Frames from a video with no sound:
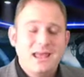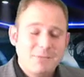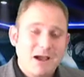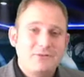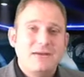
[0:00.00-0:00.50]

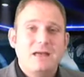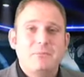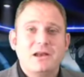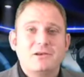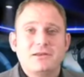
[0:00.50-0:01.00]
He might have
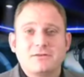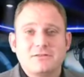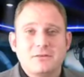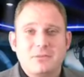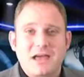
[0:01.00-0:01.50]
had better
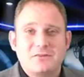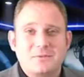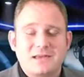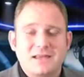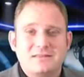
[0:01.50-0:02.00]
years in the past,
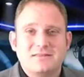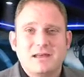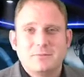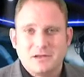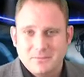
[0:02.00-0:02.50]
but Gates is
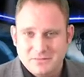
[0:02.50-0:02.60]
stepping